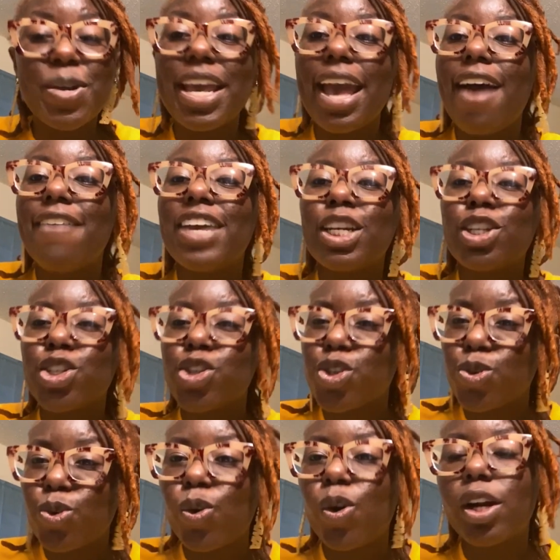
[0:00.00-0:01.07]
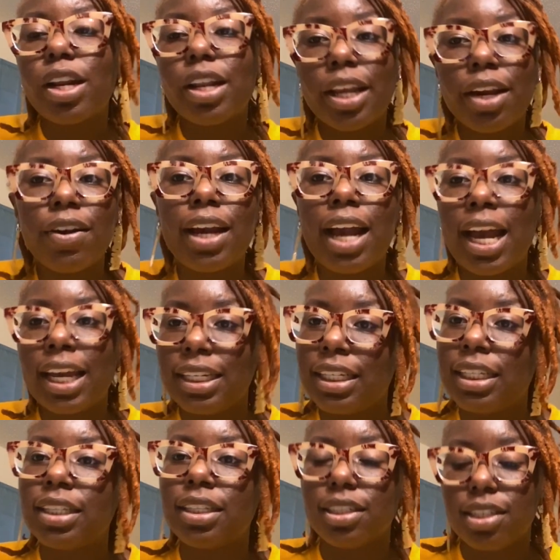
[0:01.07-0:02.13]
we have extraordinary
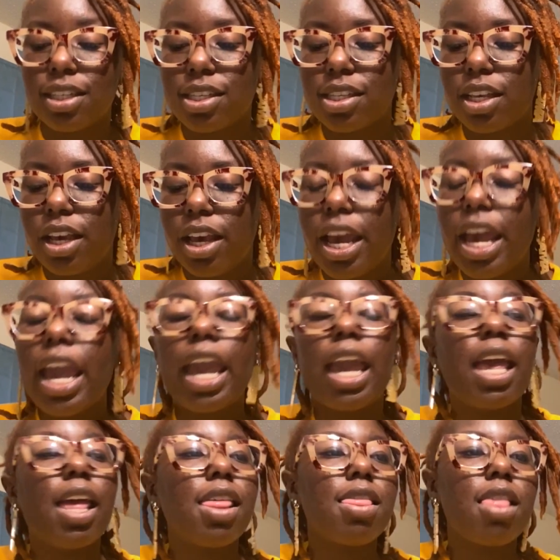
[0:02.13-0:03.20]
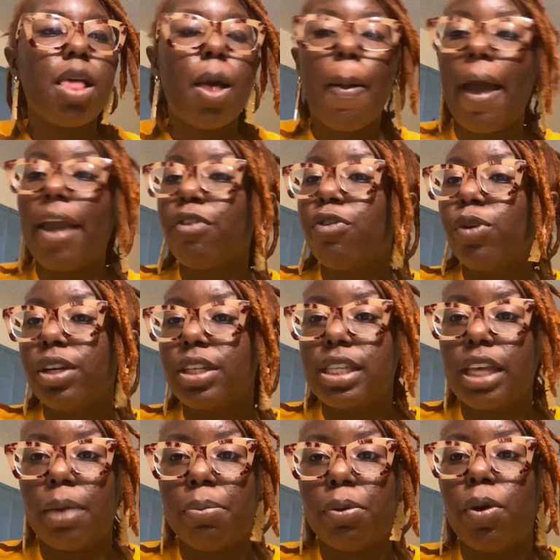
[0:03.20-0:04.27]
ideas. And, like, for
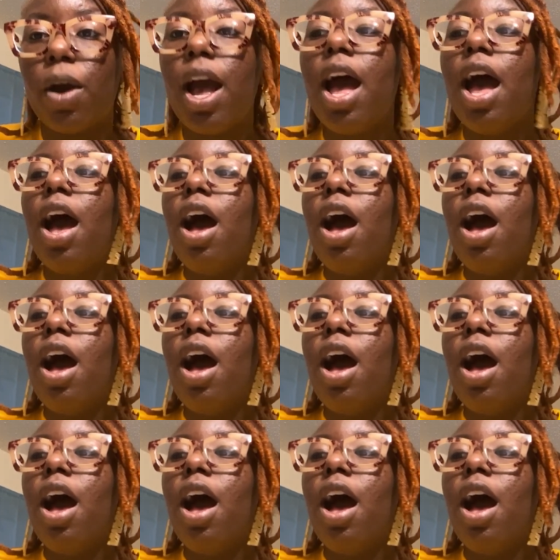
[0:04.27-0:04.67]
example,